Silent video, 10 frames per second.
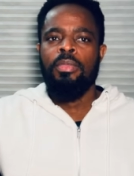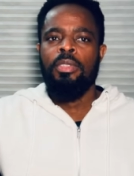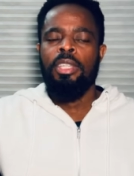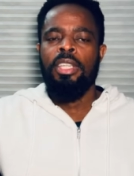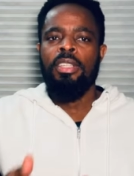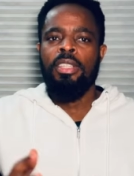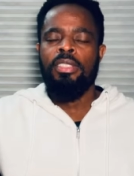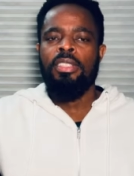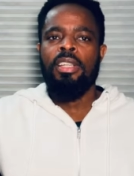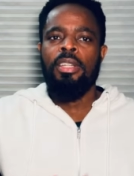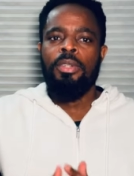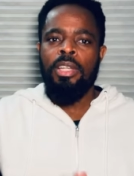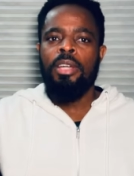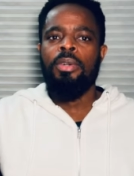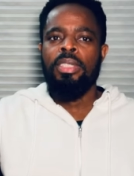It needs another
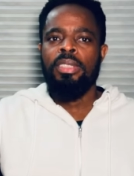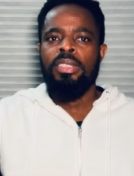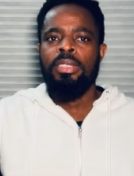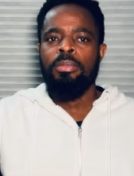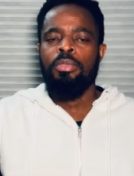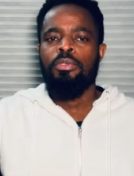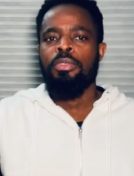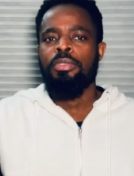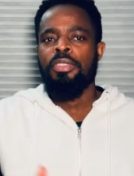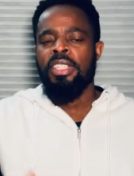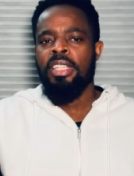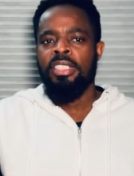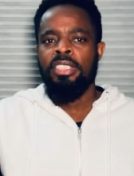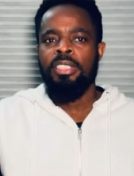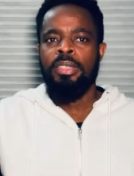organism for feeding and
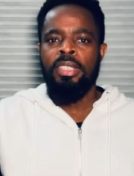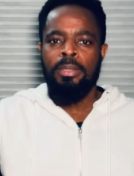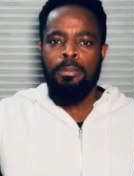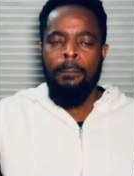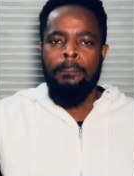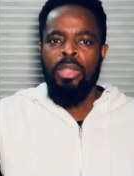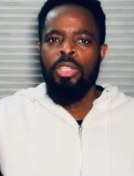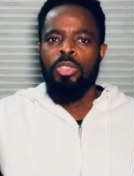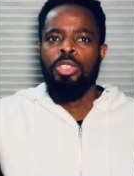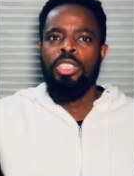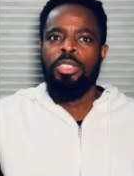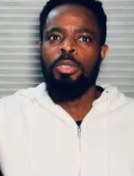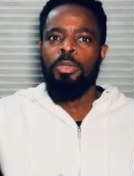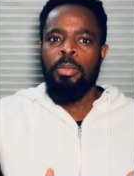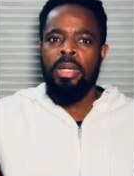shelter. So
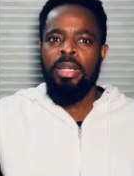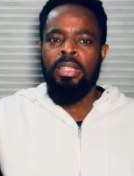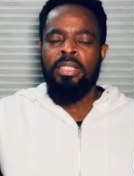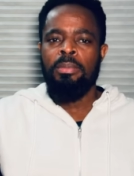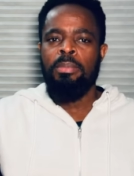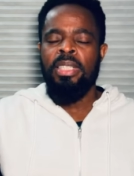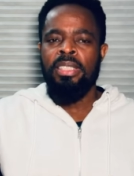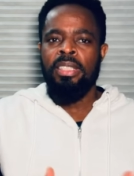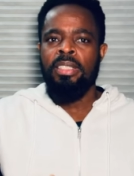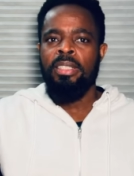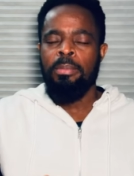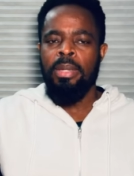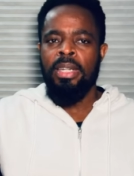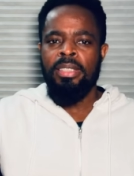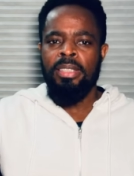schistosoma is basically a
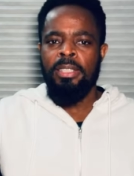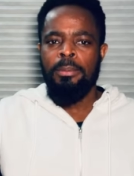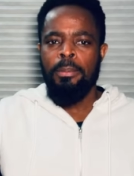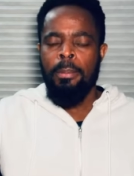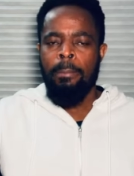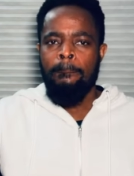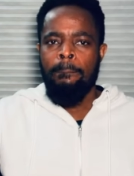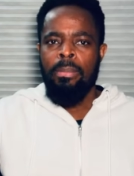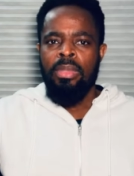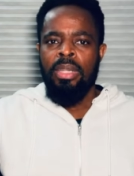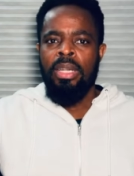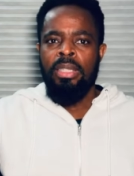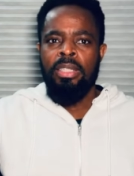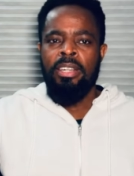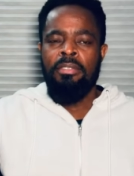parasite, and
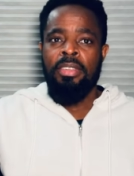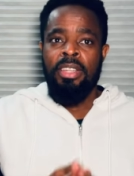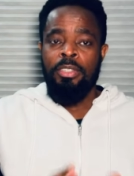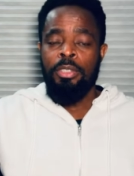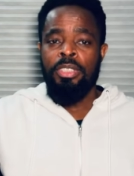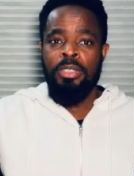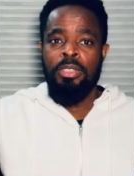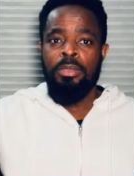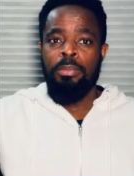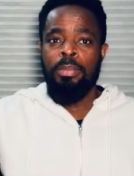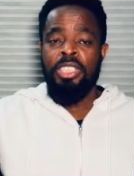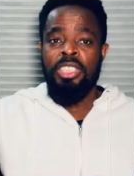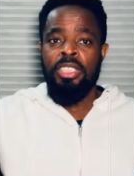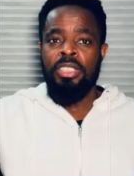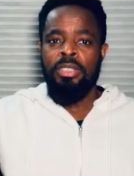there are various
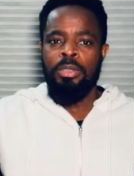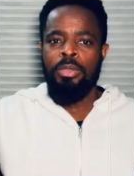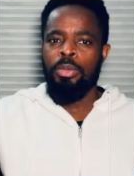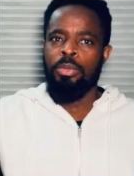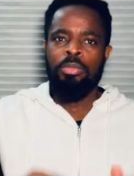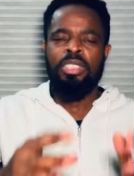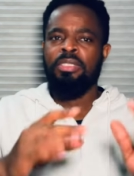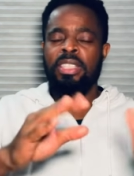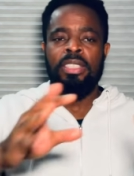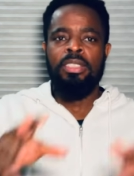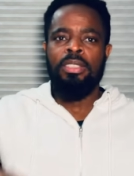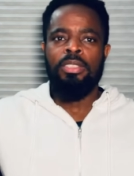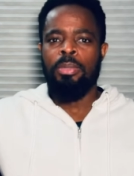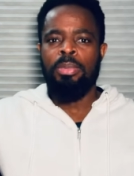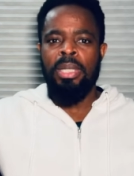species, so different
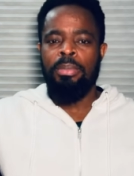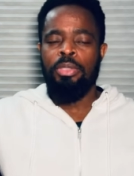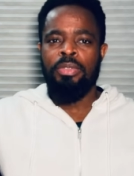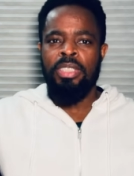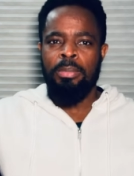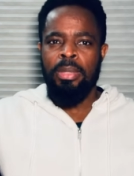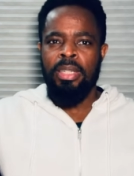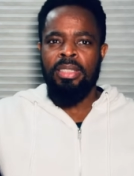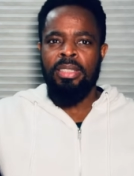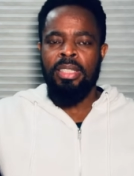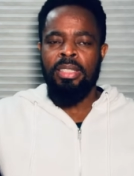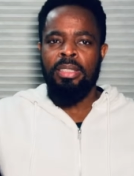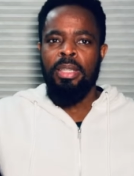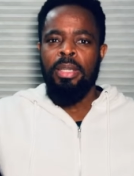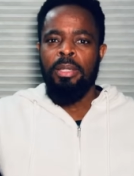subtypes of this parasite,
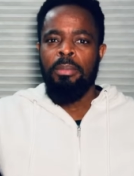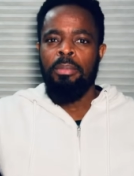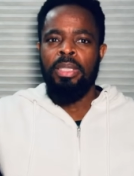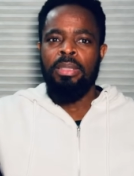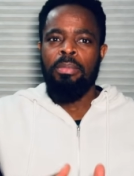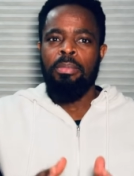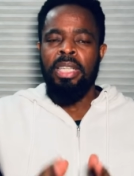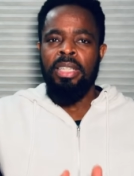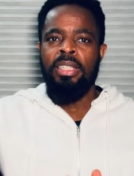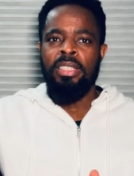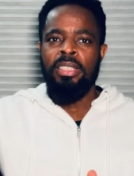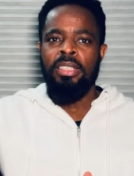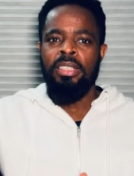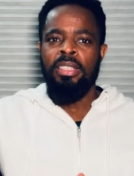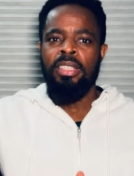but mainly
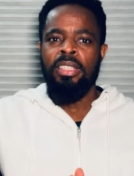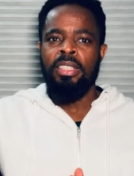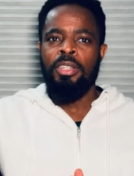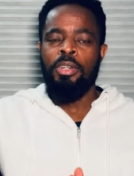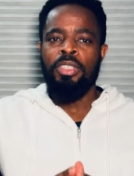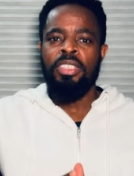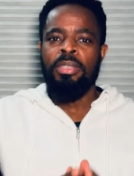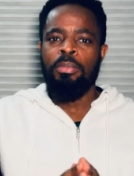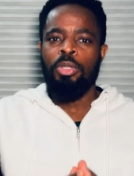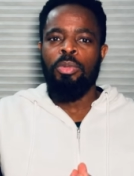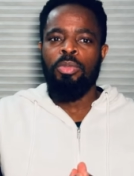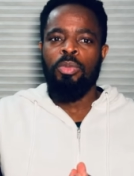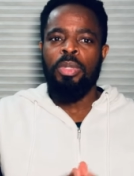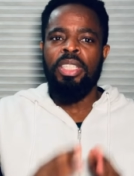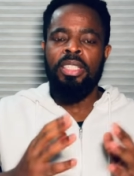they cause symptoms
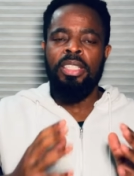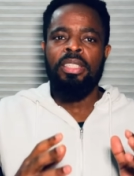within the